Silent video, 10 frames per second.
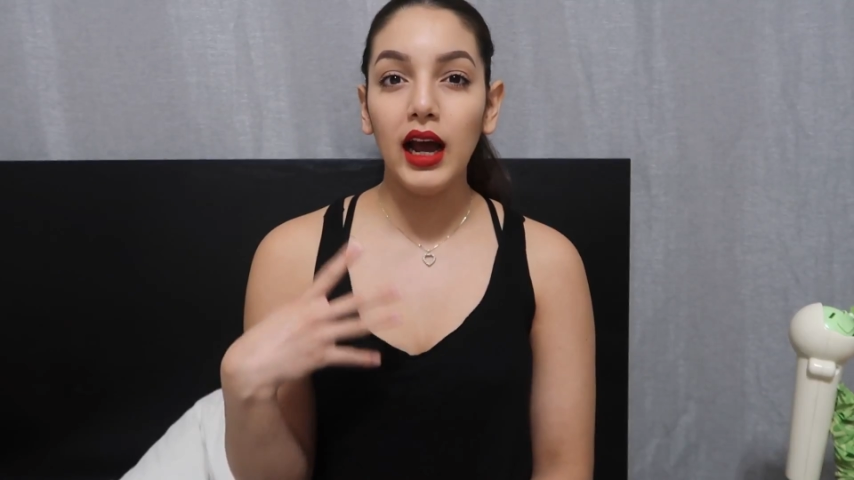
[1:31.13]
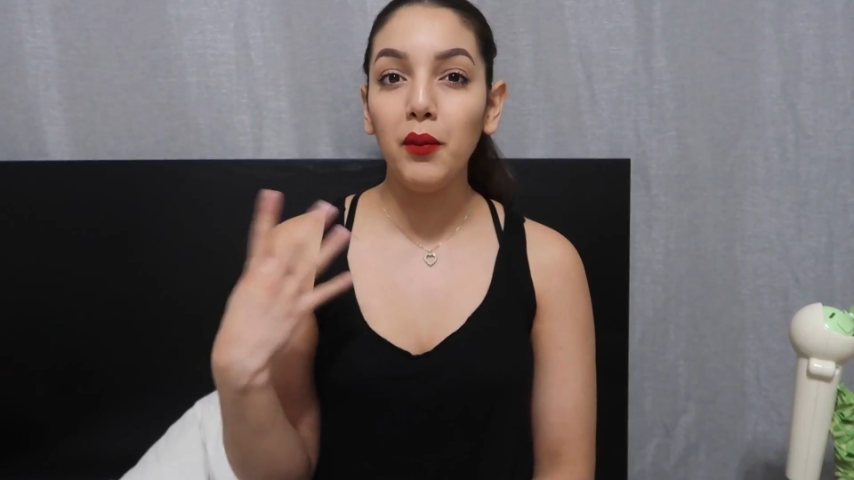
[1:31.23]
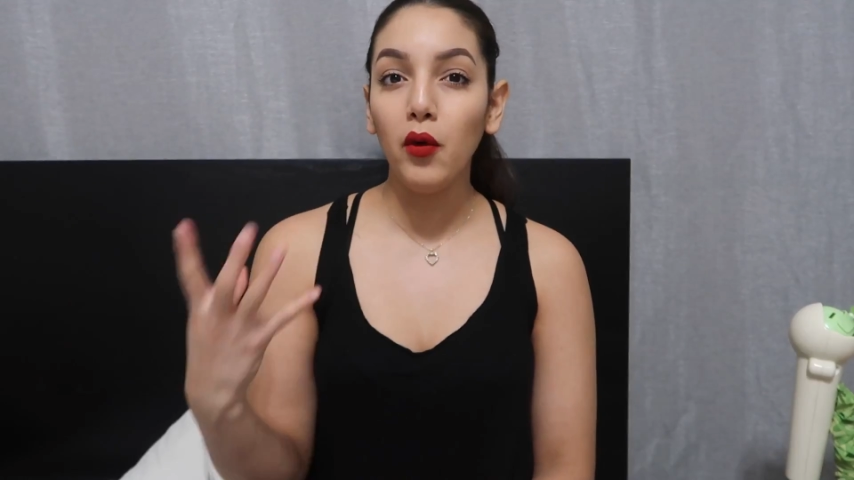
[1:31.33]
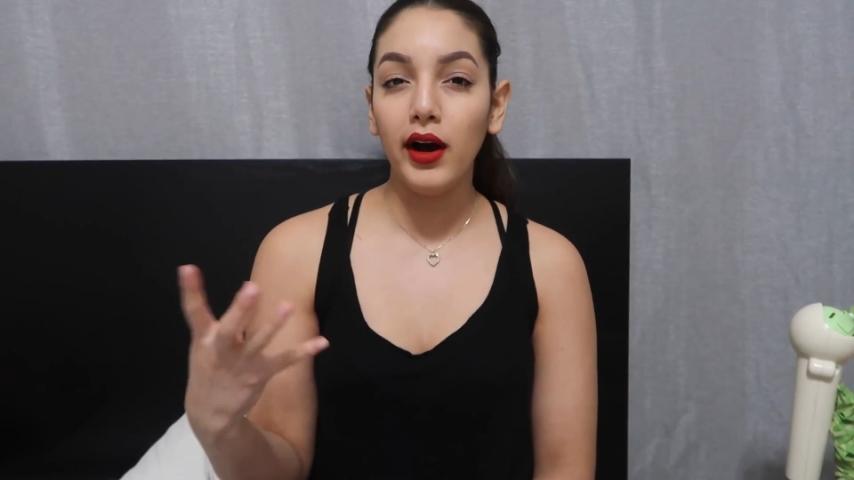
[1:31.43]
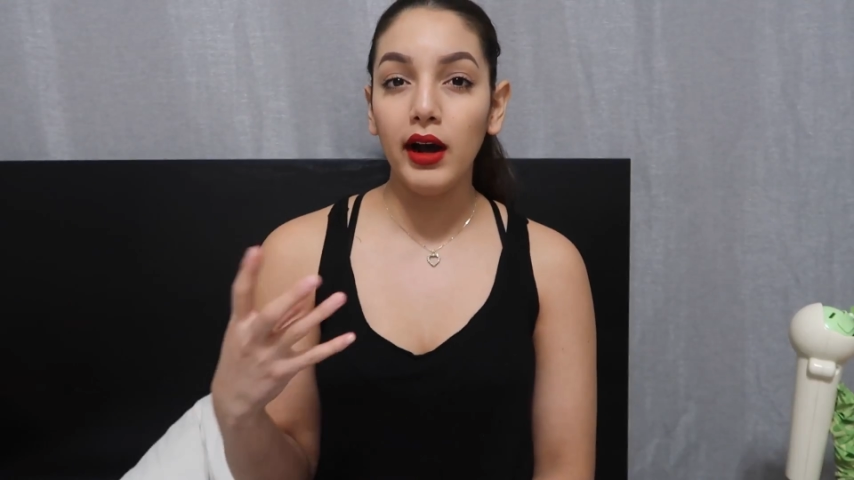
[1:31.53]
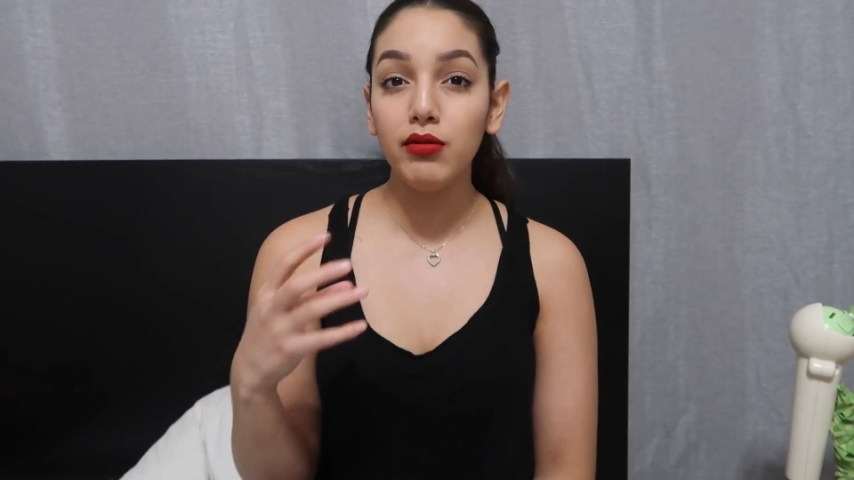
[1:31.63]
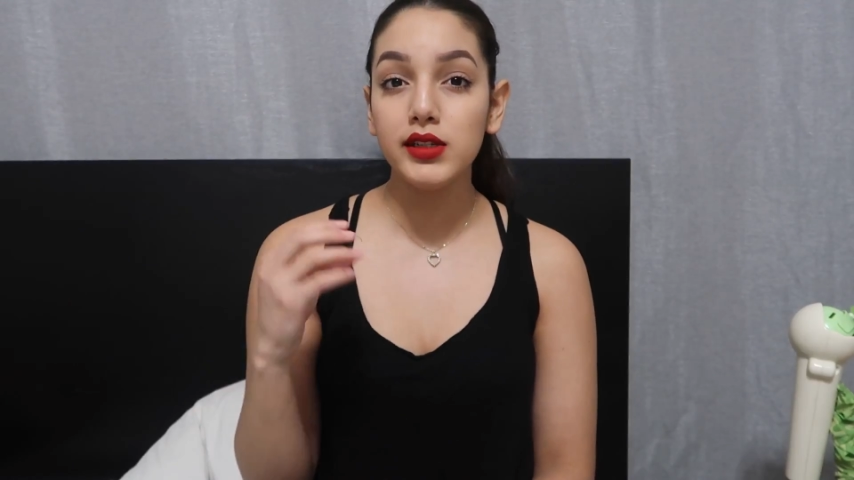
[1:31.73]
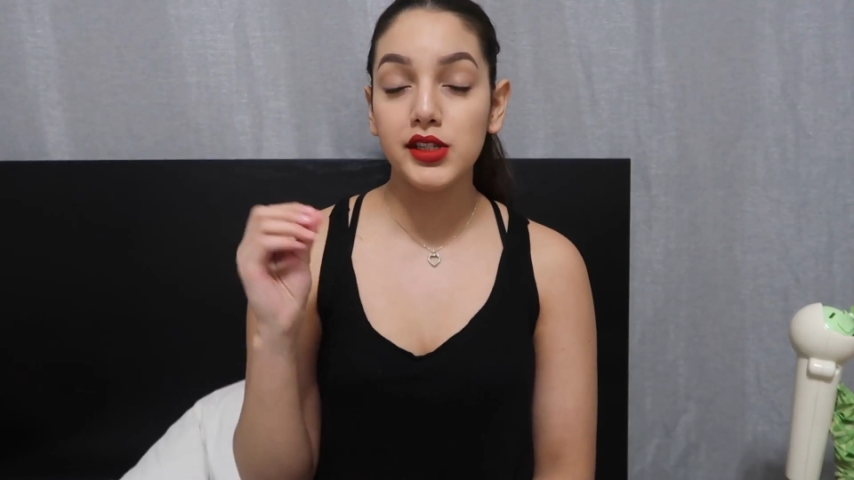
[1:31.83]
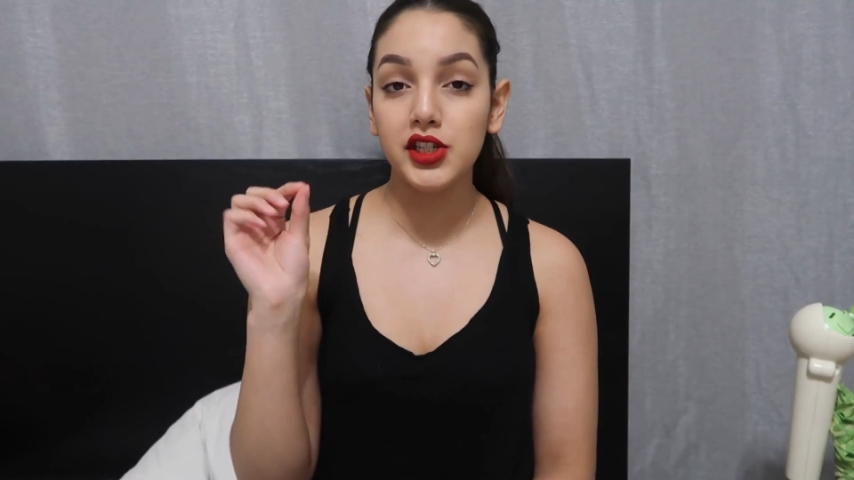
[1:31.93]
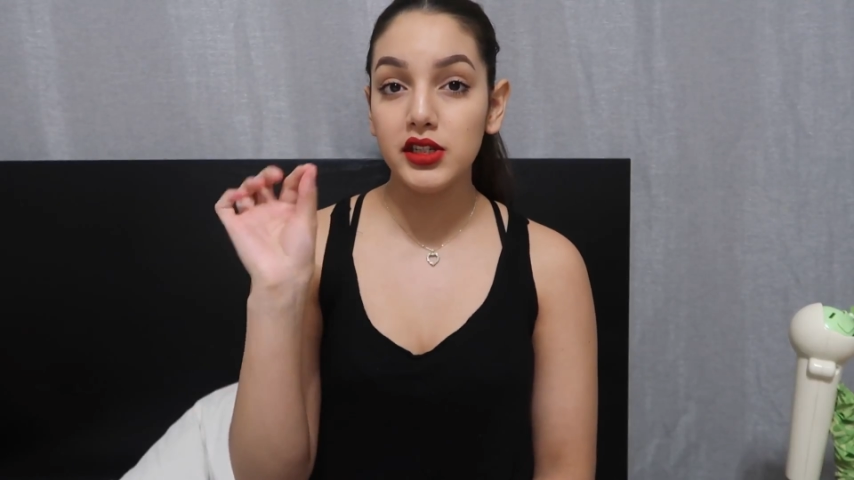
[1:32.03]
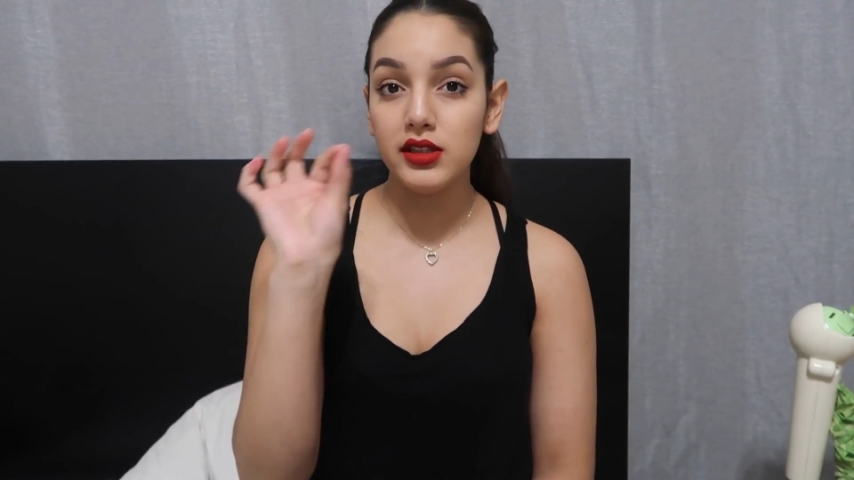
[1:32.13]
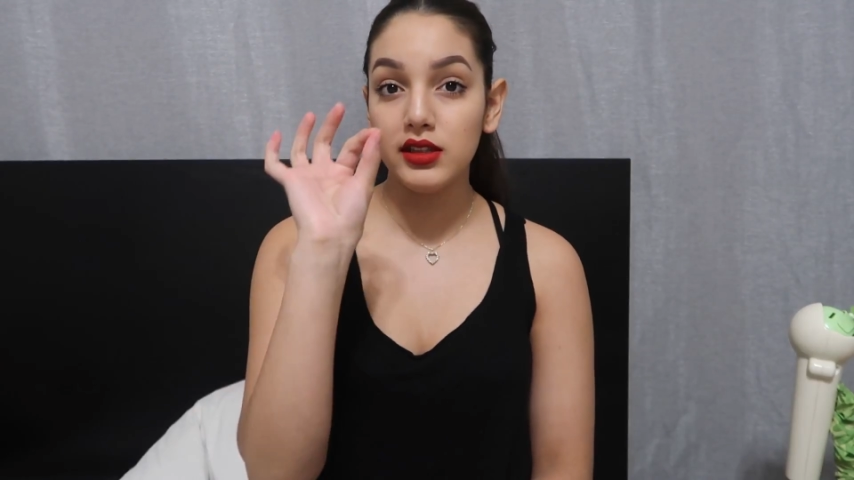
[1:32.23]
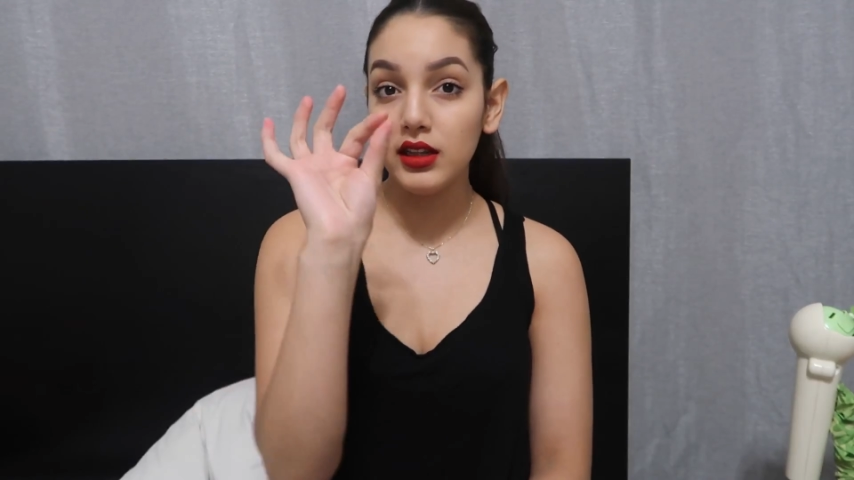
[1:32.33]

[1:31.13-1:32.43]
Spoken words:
I was just